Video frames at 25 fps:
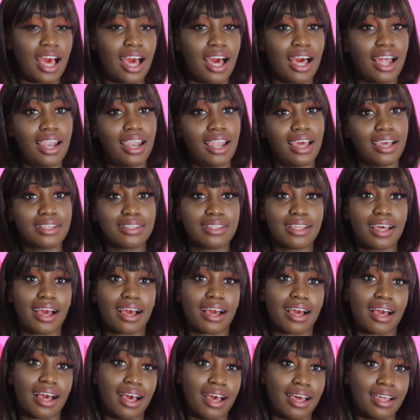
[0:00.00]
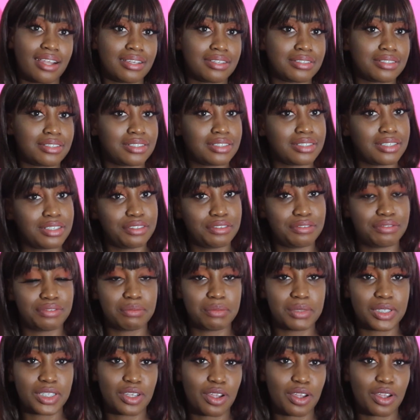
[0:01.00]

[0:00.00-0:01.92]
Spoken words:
I like that kind of shit. You feel me?